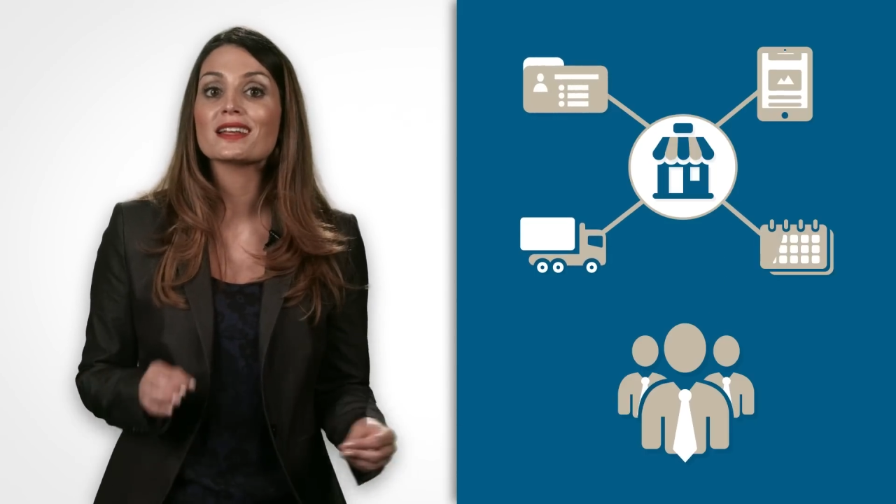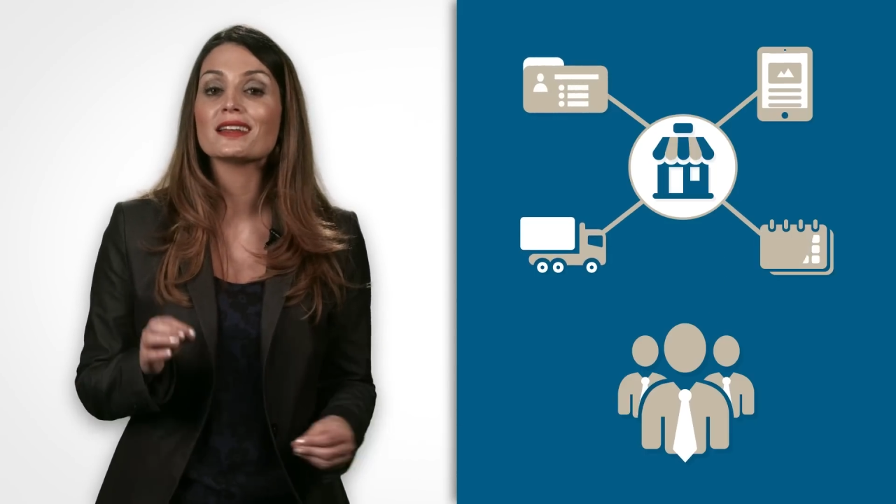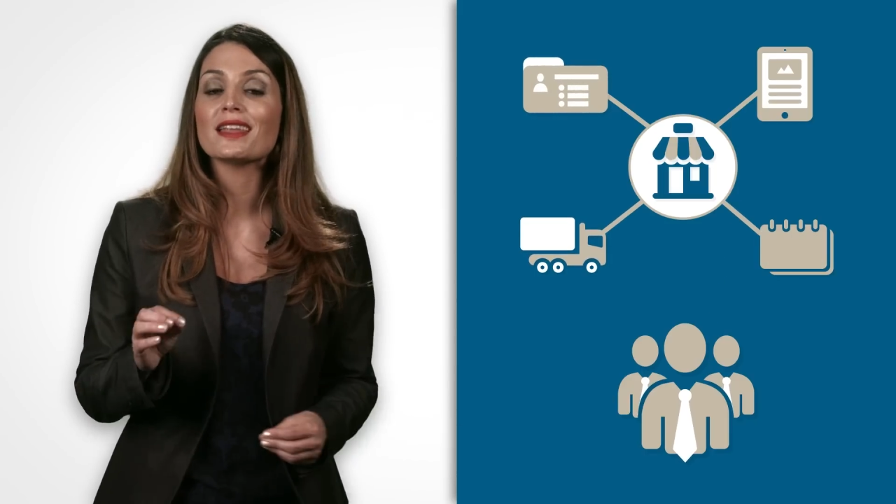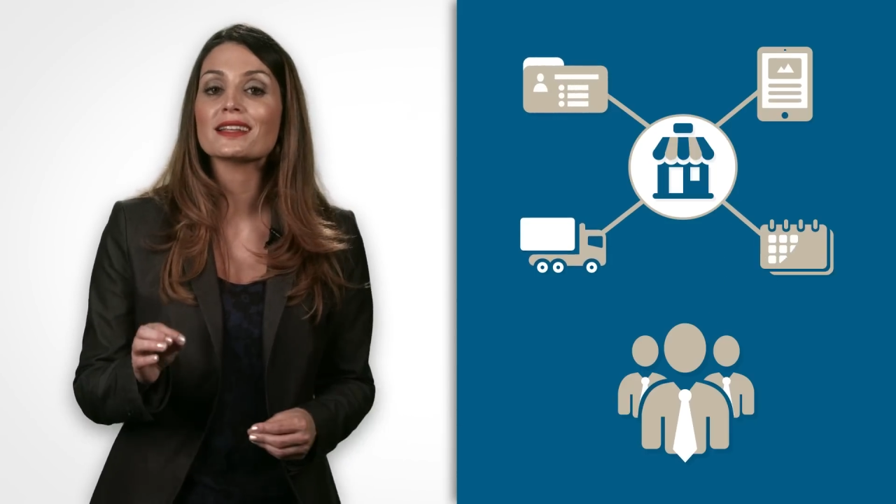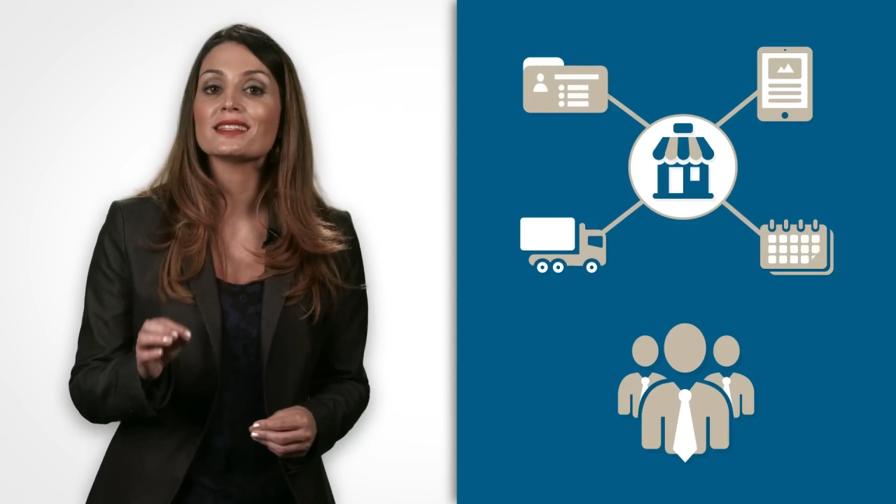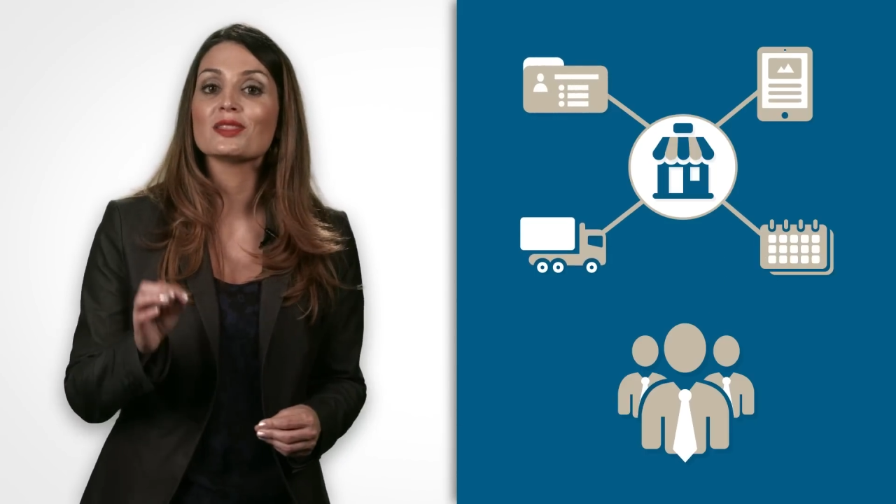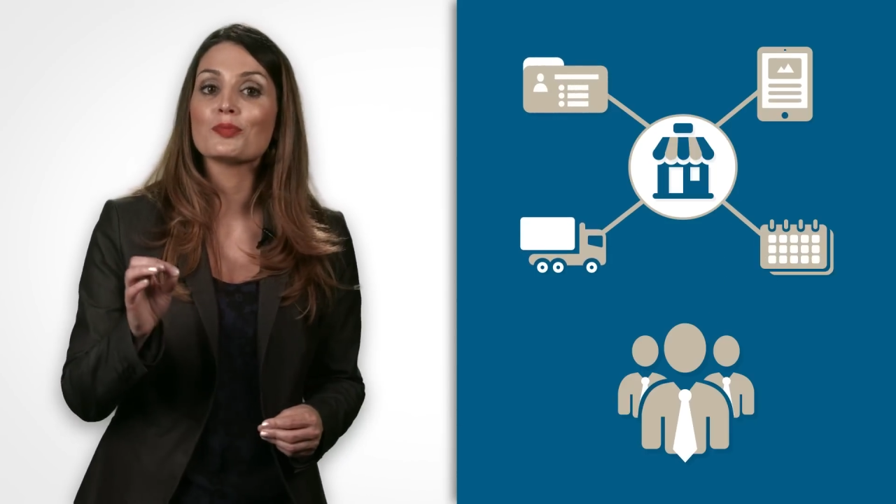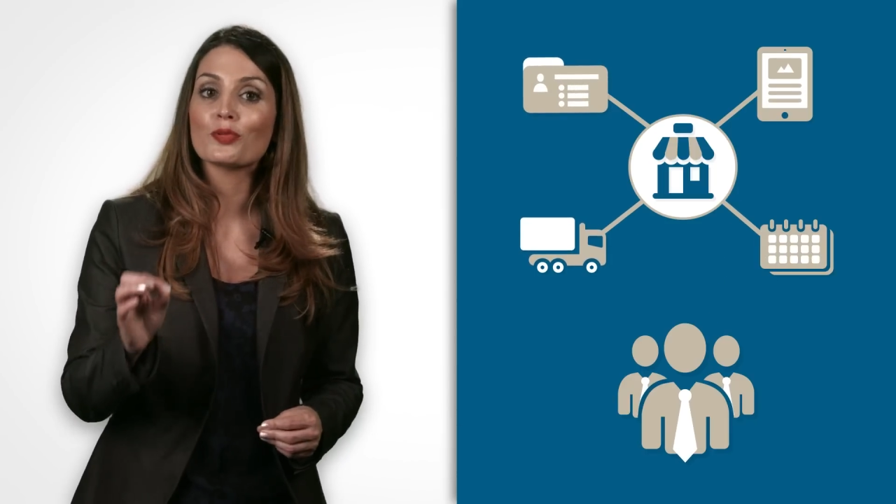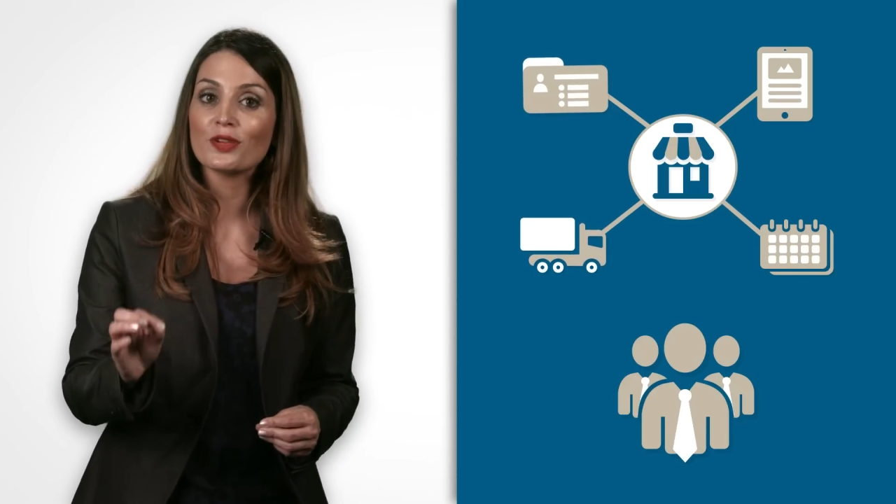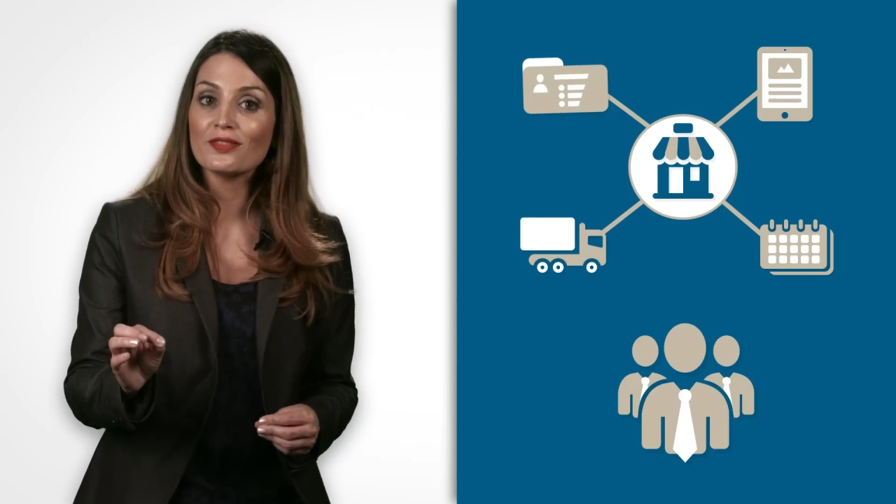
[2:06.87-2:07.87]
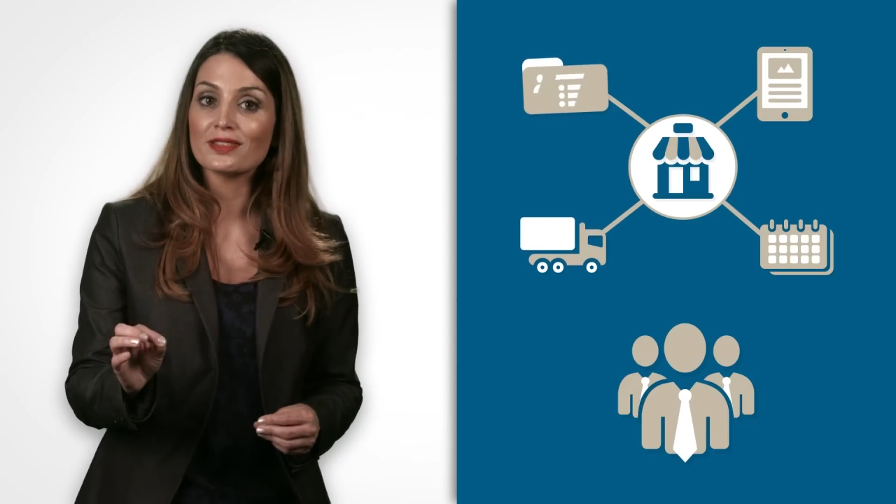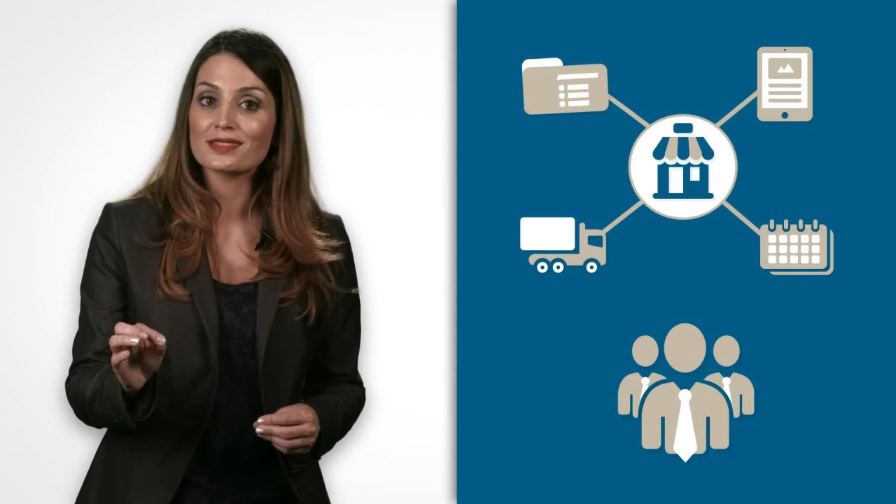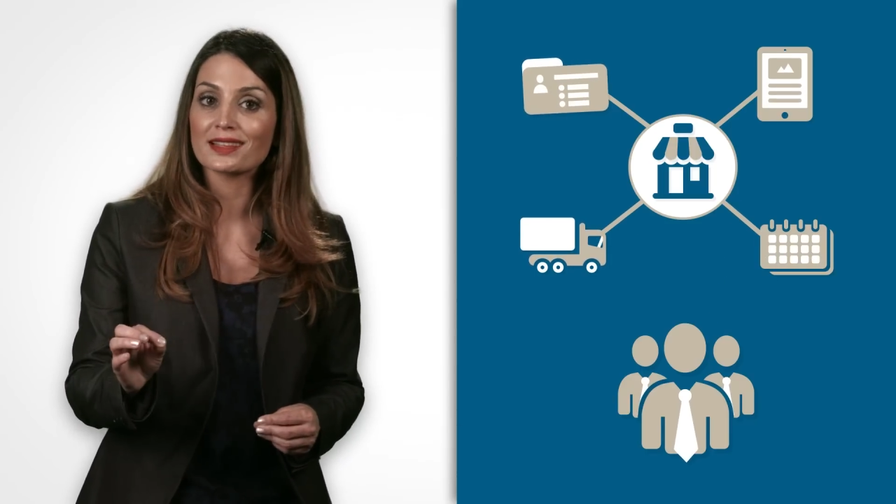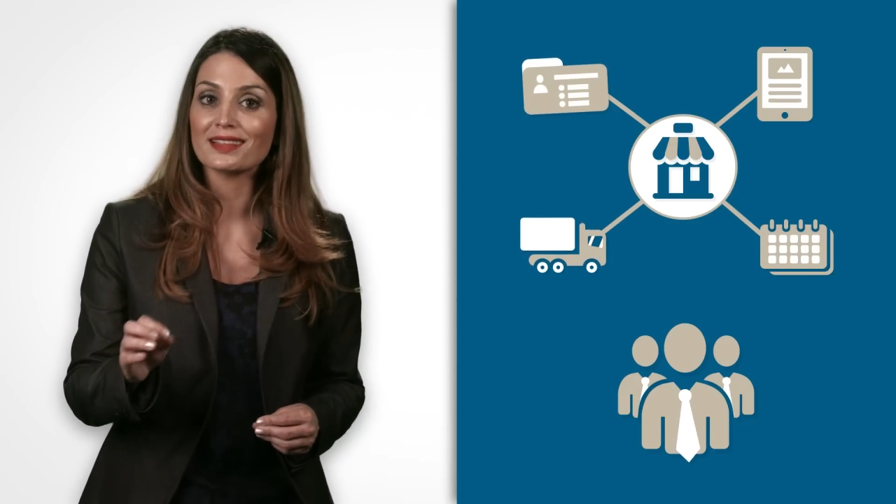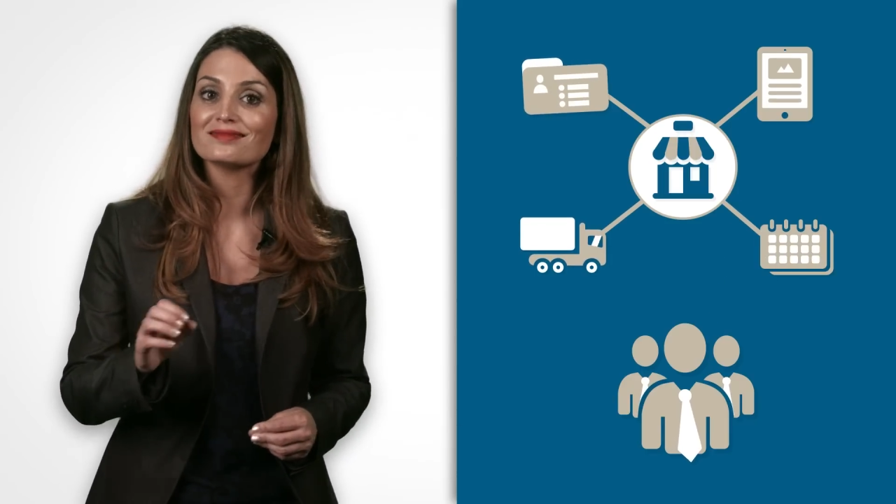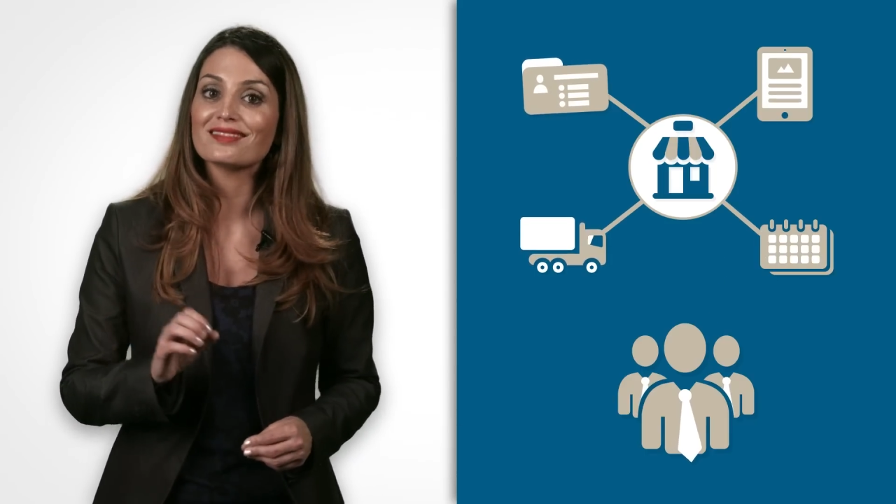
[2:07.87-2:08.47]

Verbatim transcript: connecting the previously